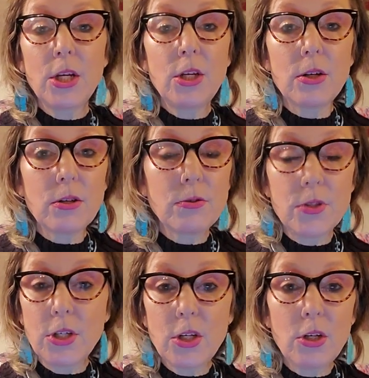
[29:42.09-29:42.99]
You're
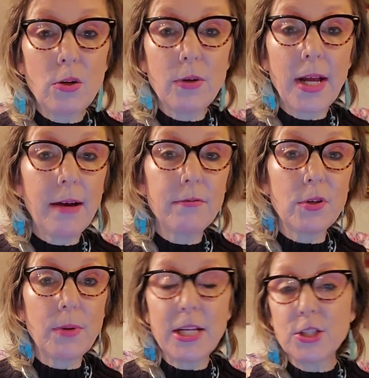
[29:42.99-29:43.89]
you, you don't have
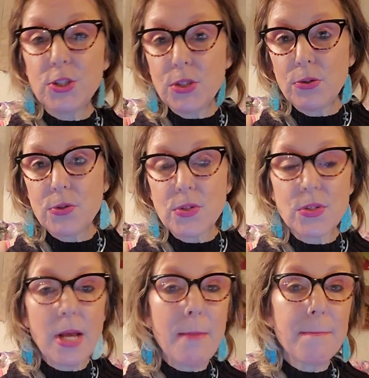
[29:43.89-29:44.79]
the right
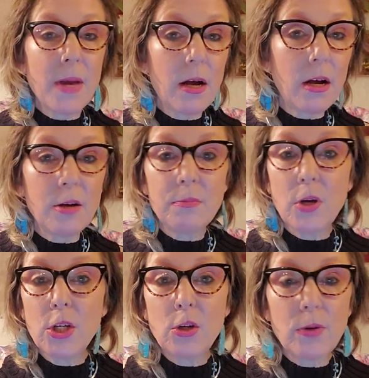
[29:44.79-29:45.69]
shoes. Um,
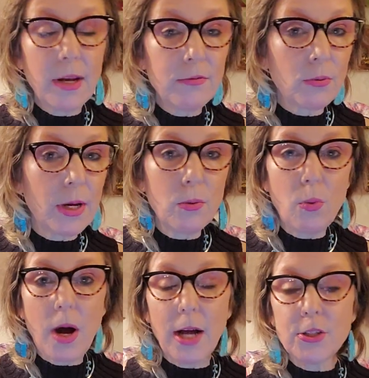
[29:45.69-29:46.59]
you don't have the right
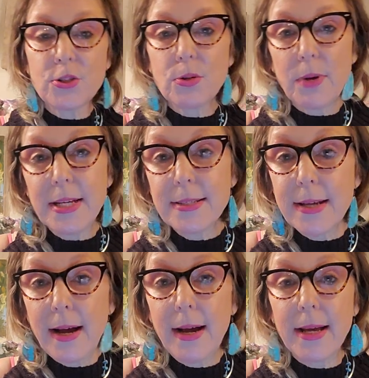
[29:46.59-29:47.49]
watch, the right
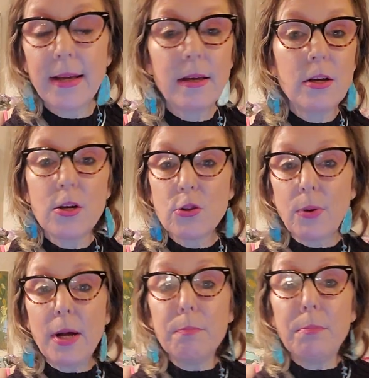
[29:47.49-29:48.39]
tie
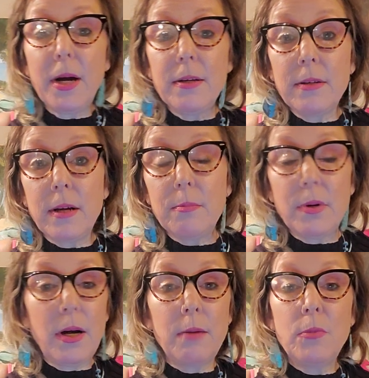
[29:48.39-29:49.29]
the right button
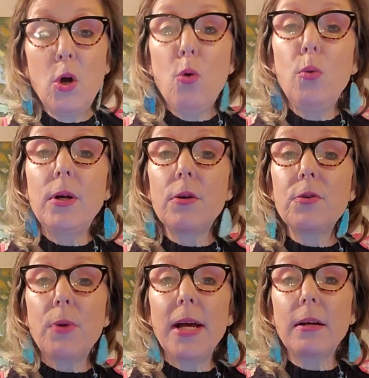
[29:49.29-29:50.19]
up, um,
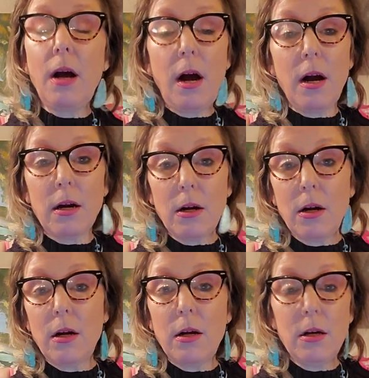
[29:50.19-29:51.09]
the right car,
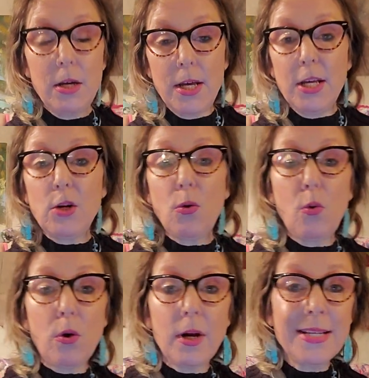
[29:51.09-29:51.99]
uh, you know,
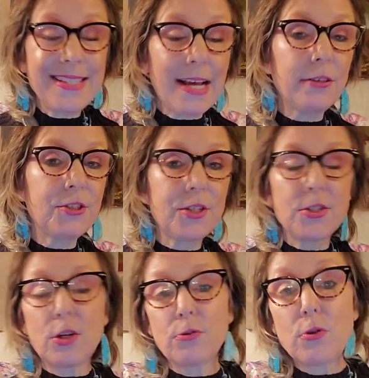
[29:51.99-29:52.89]
or
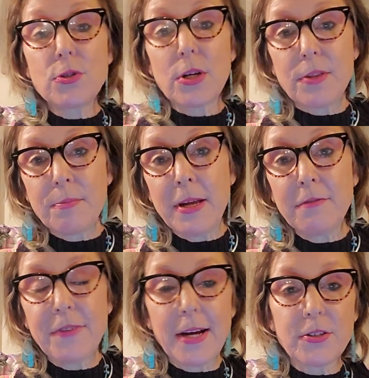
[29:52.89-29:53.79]
intelligence. You know, those are the
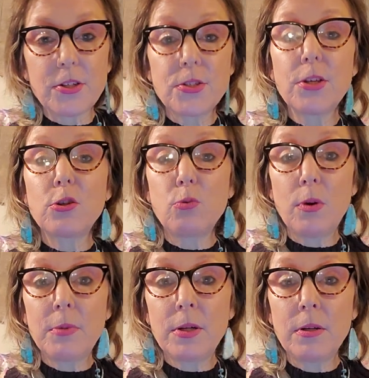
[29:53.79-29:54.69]
main factors that the
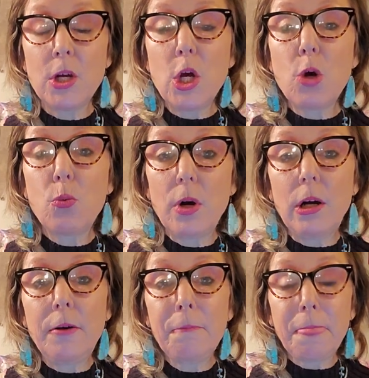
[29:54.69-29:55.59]
woman
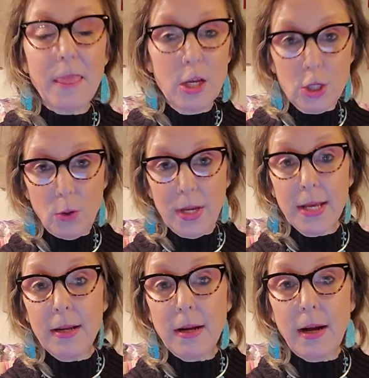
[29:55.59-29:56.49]
will, you know,
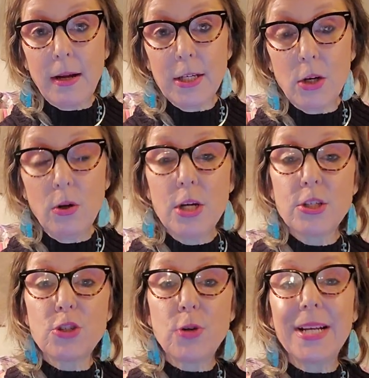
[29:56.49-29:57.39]
hit on, uh, you know,
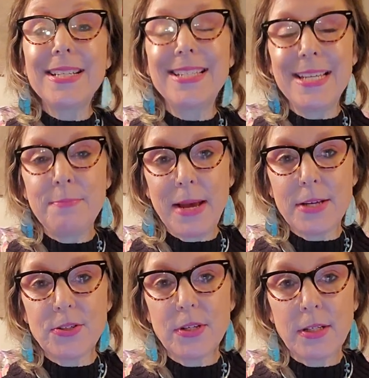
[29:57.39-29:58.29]
to try to
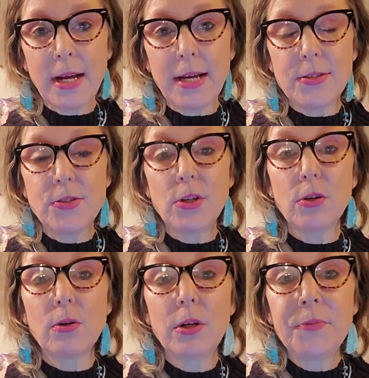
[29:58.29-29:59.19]
demasculinize
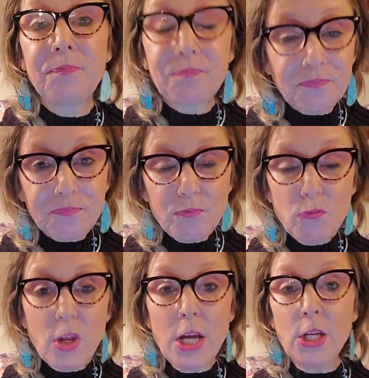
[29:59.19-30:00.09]
you,
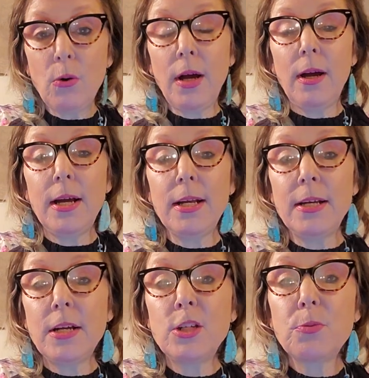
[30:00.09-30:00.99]
you know, uh,
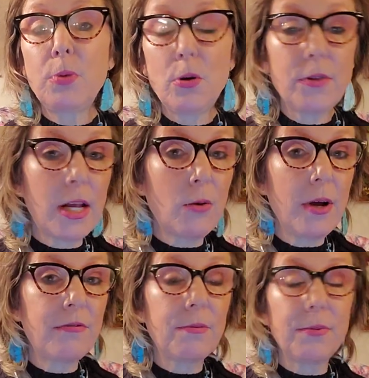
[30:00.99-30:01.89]
and, and to pull that
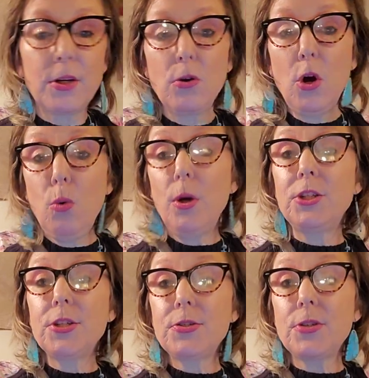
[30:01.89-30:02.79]
away from you,
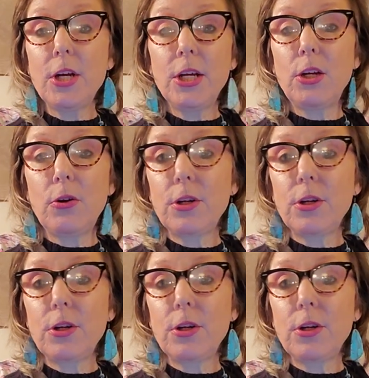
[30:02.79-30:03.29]
which is, you know,